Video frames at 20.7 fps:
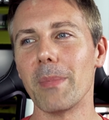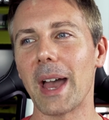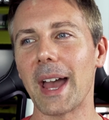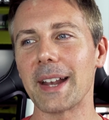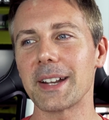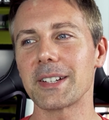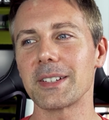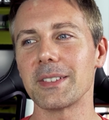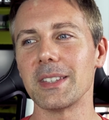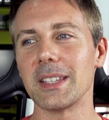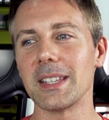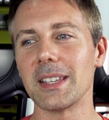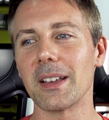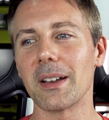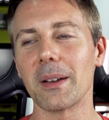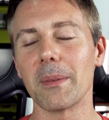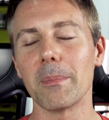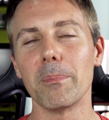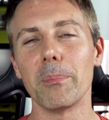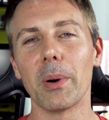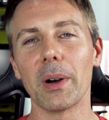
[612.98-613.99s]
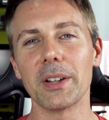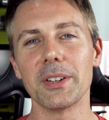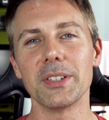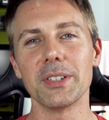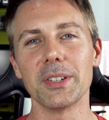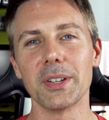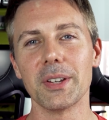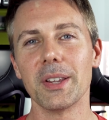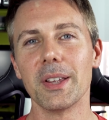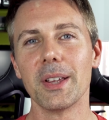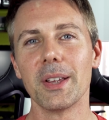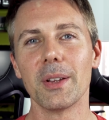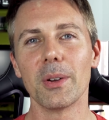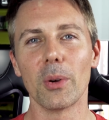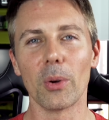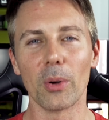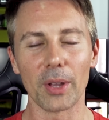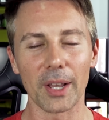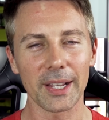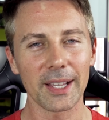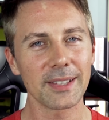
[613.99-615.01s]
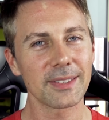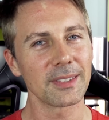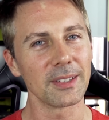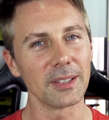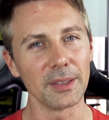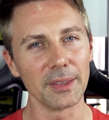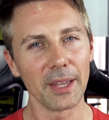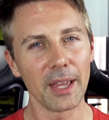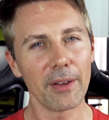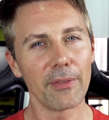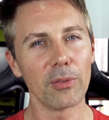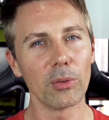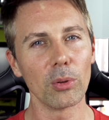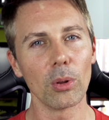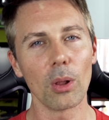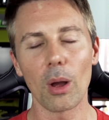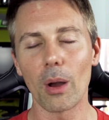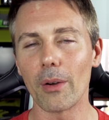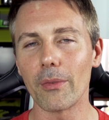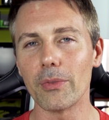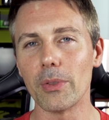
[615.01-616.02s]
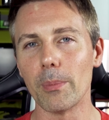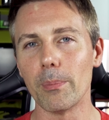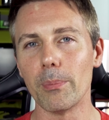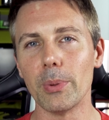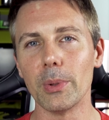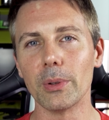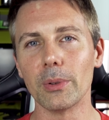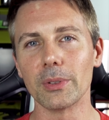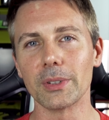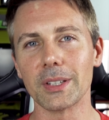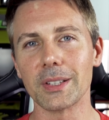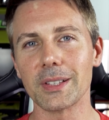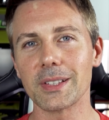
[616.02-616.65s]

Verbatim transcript: match the uh, budget or I guess the level of the build